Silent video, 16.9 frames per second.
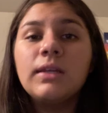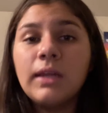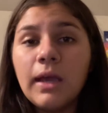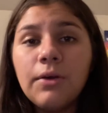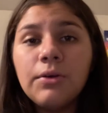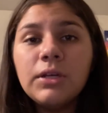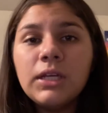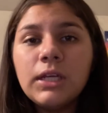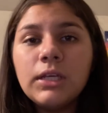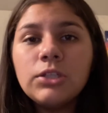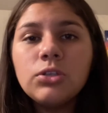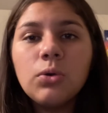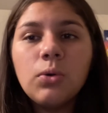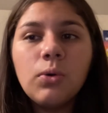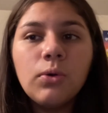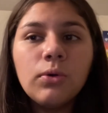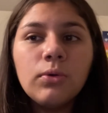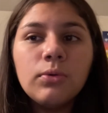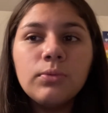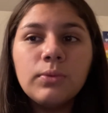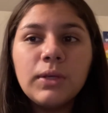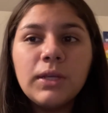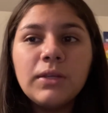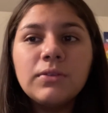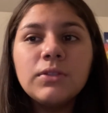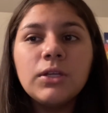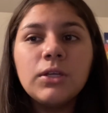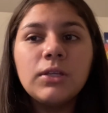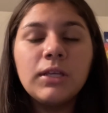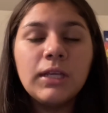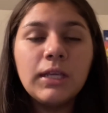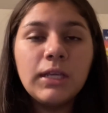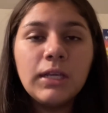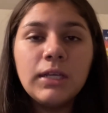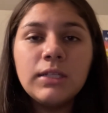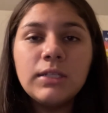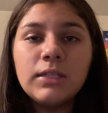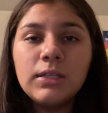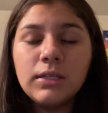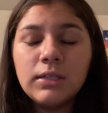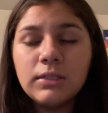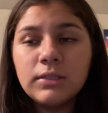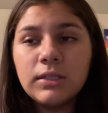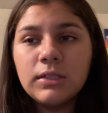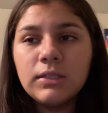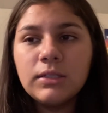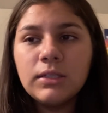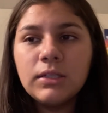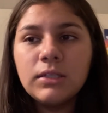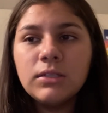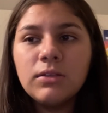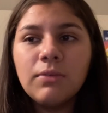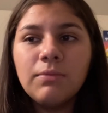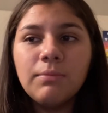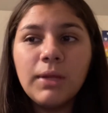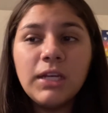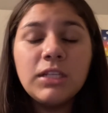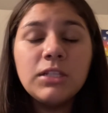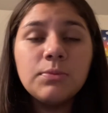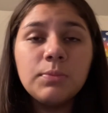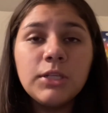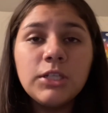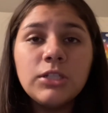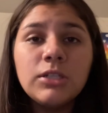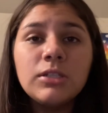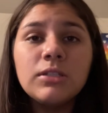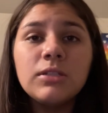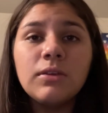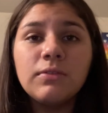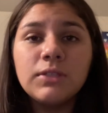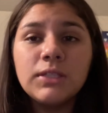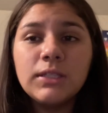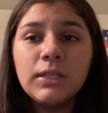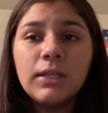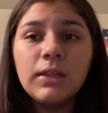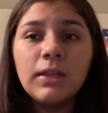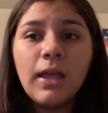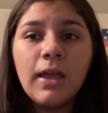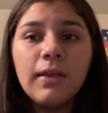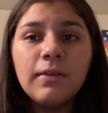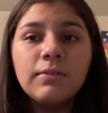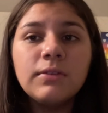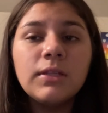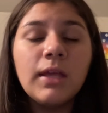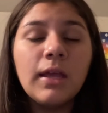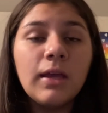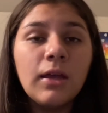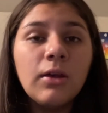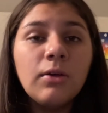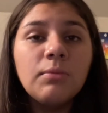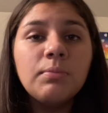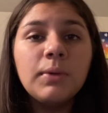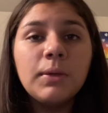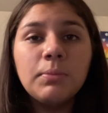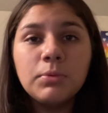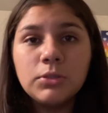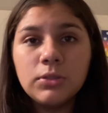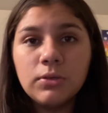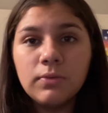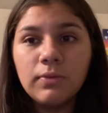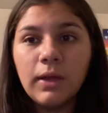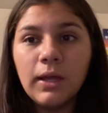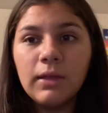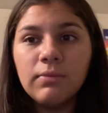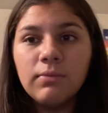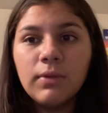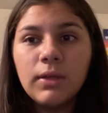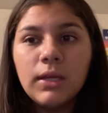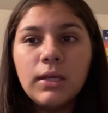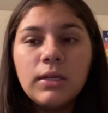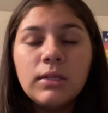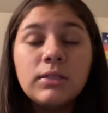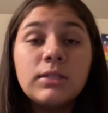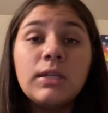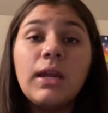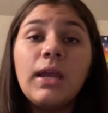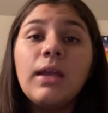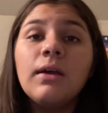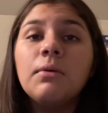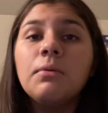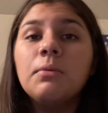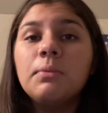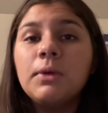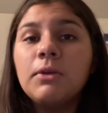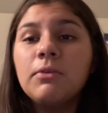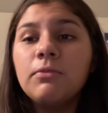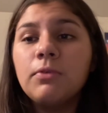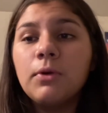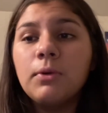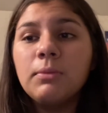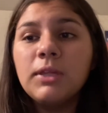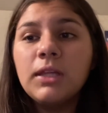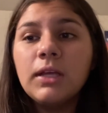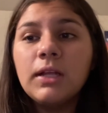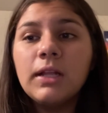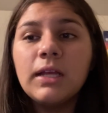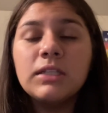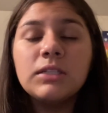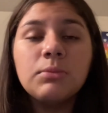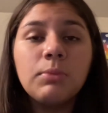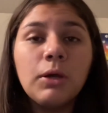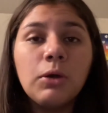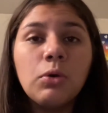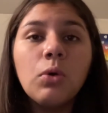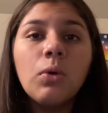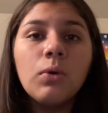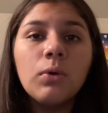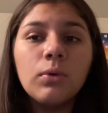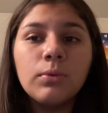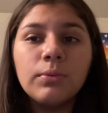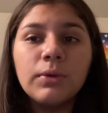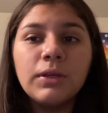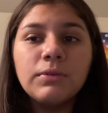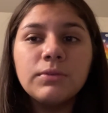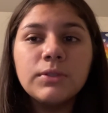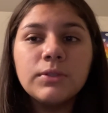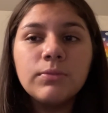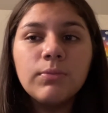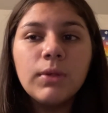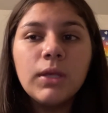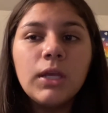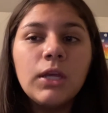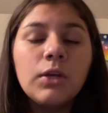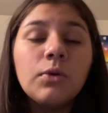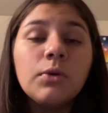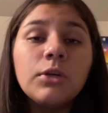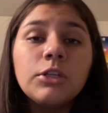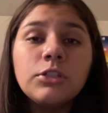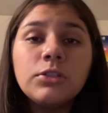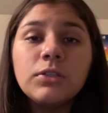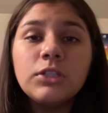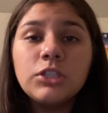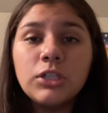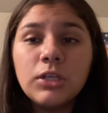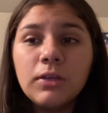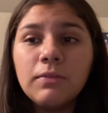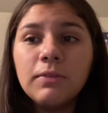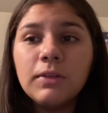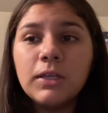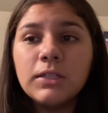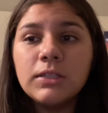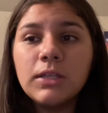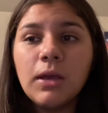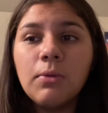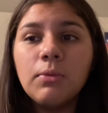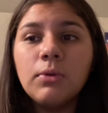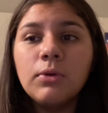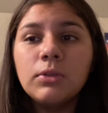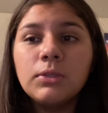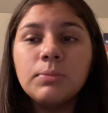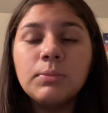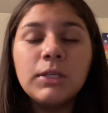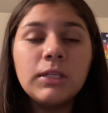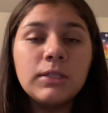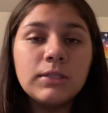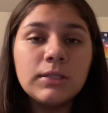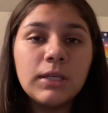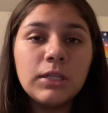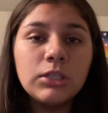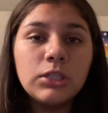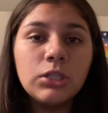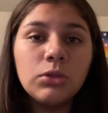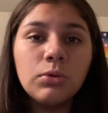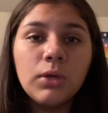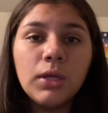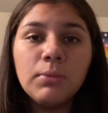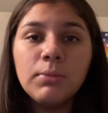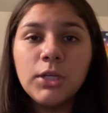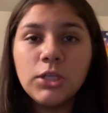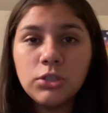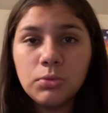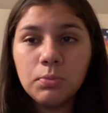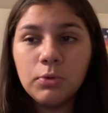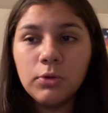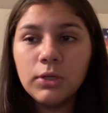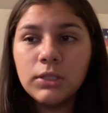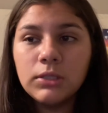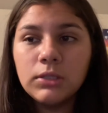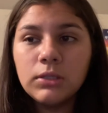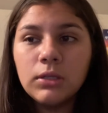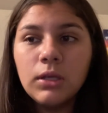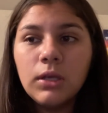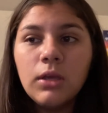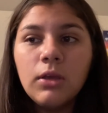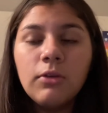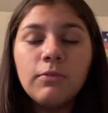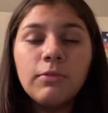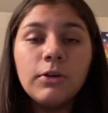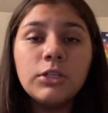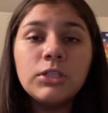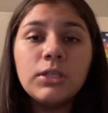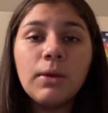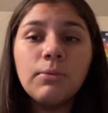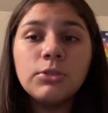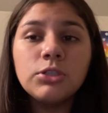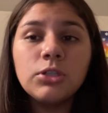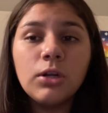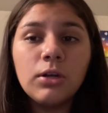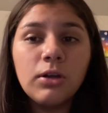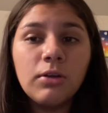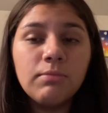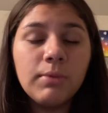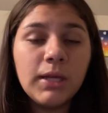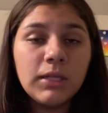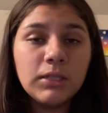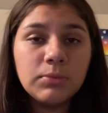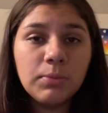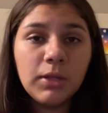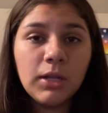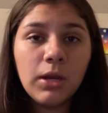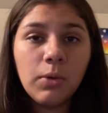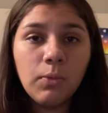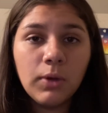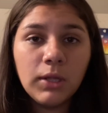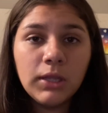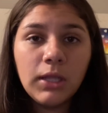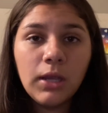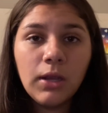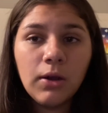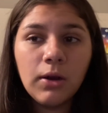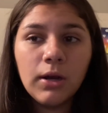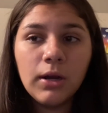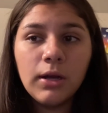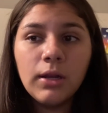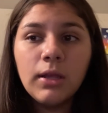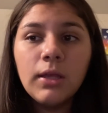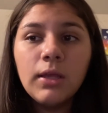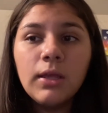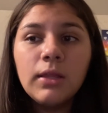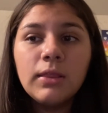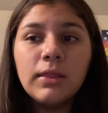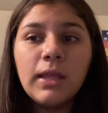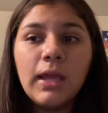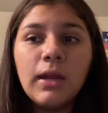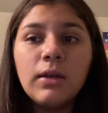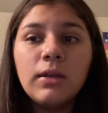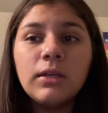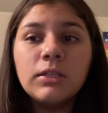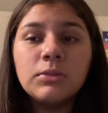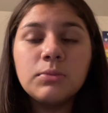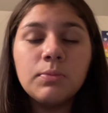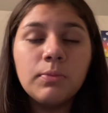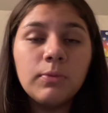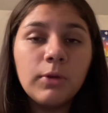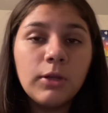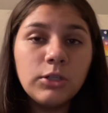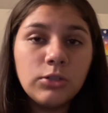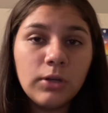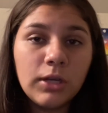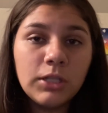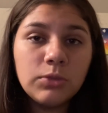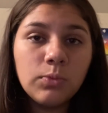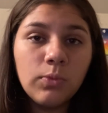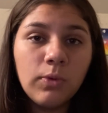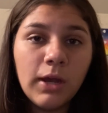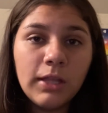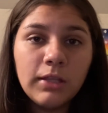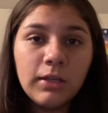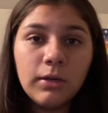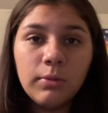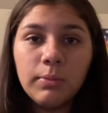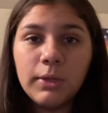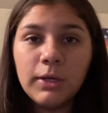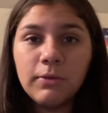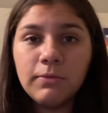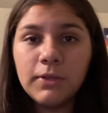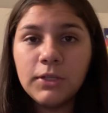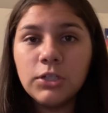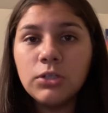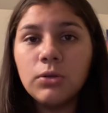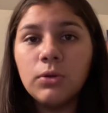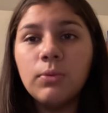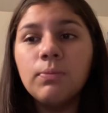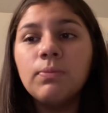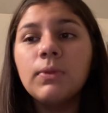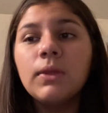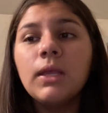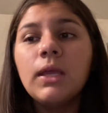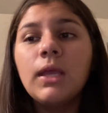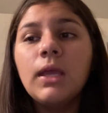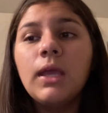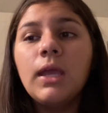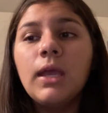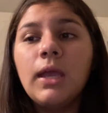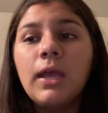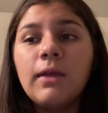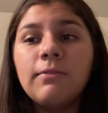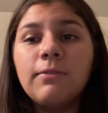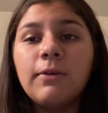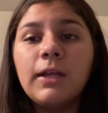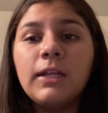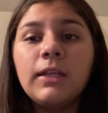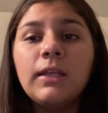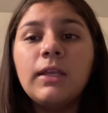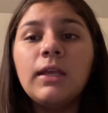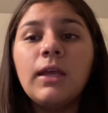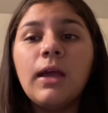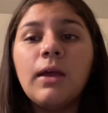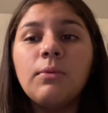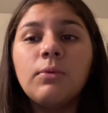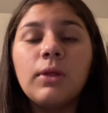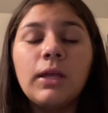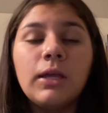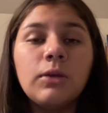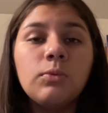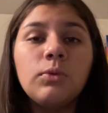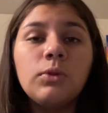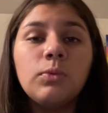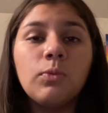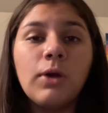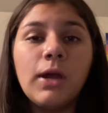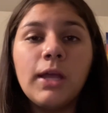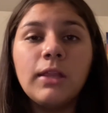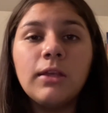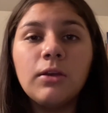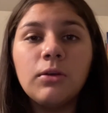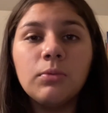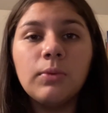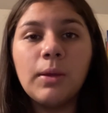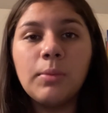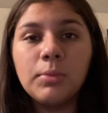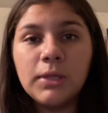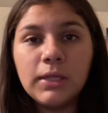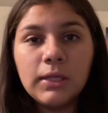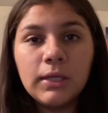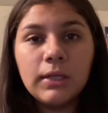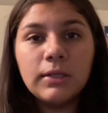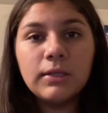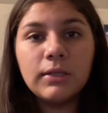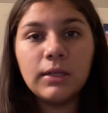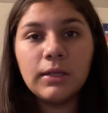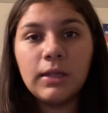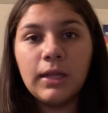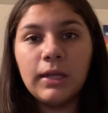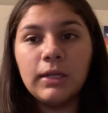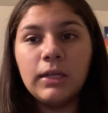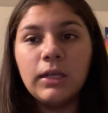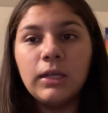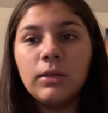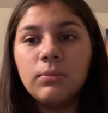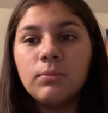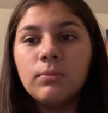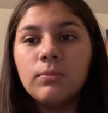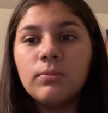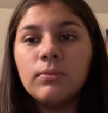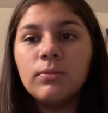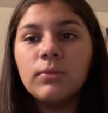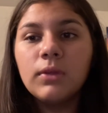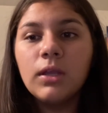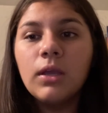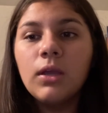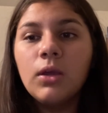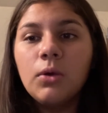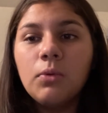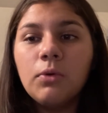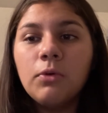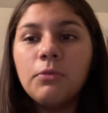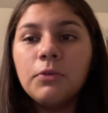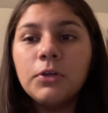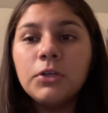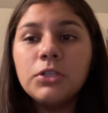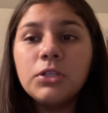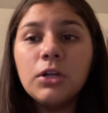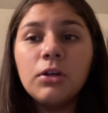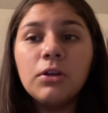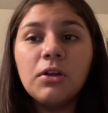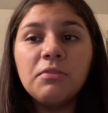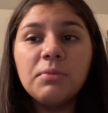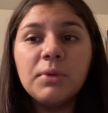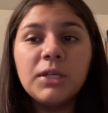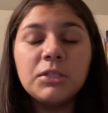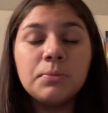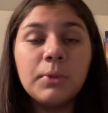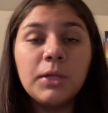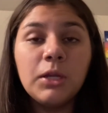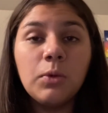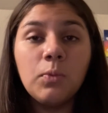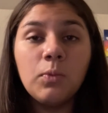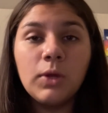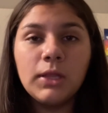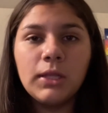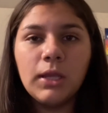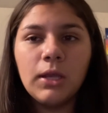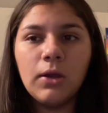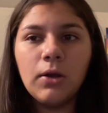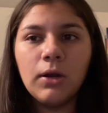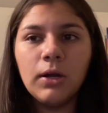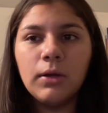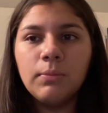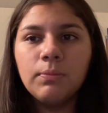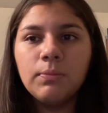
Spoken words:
Nowadays, coral reefs are the key to the existence of many species of sea life that help people survive. Today, I will be informing the class about coral reefs. In order to achieve this, I will be discussing three major points. First, I will start off by explaining what they are, then address why they are beneficial, and finally, I will end with why they are rapidly declining. We'll first start off by explaining what they are.